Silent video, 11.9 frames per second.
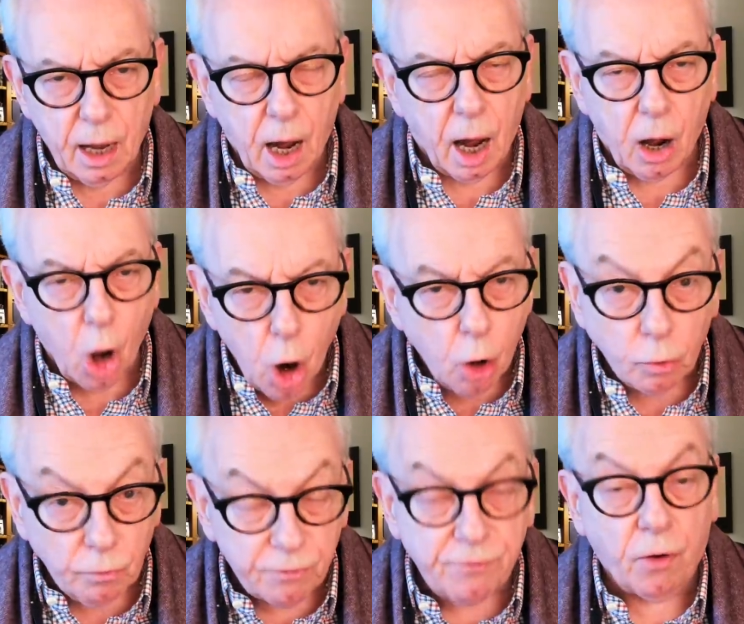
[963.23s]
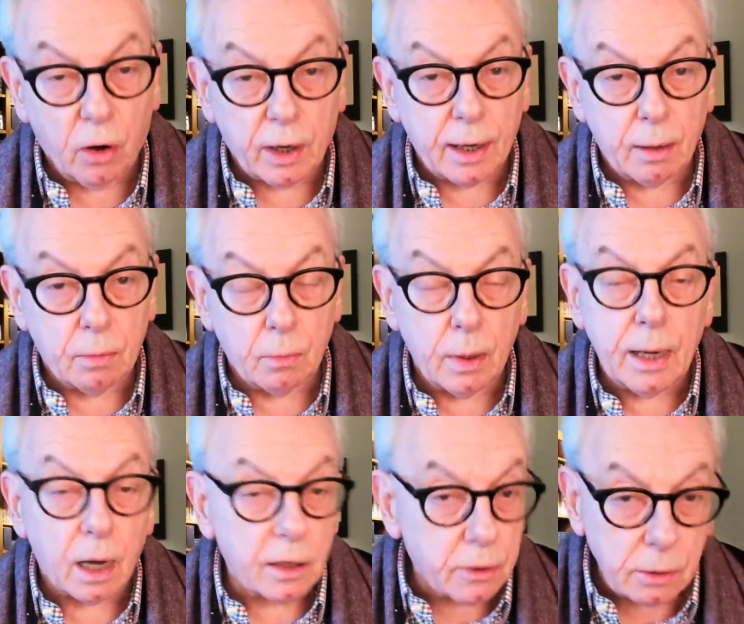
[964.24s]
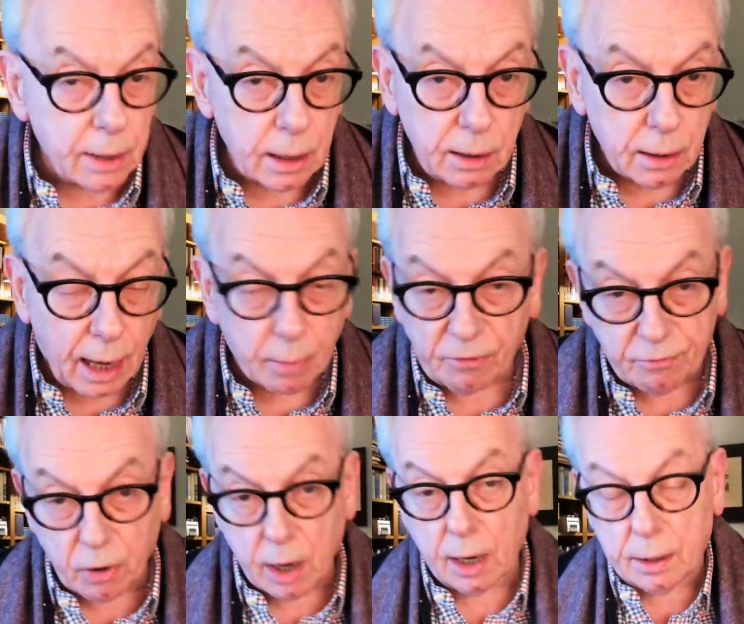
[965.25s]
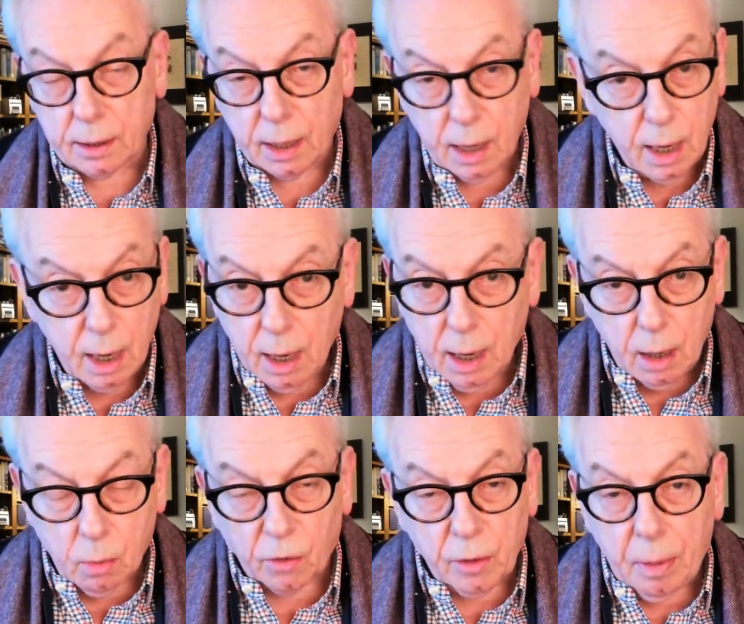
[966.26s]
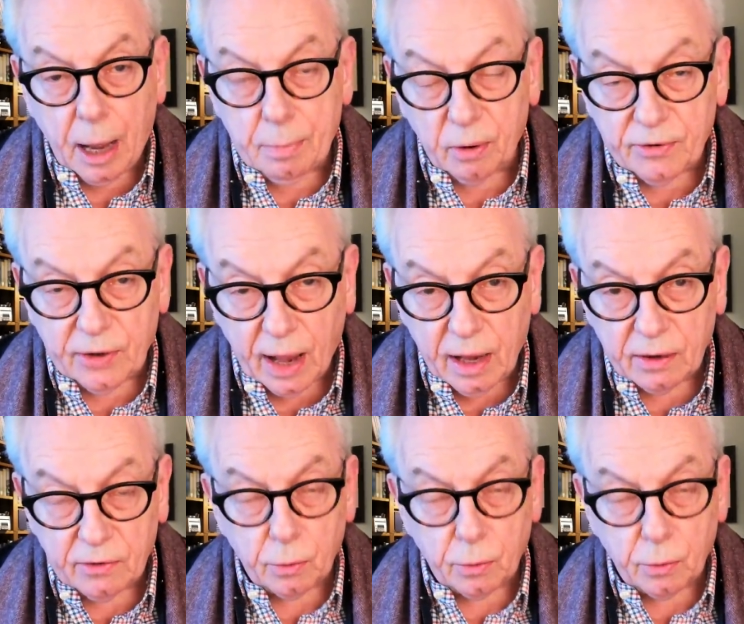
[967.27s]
our own folly. We are doing, I'm afraid, what the Bible says.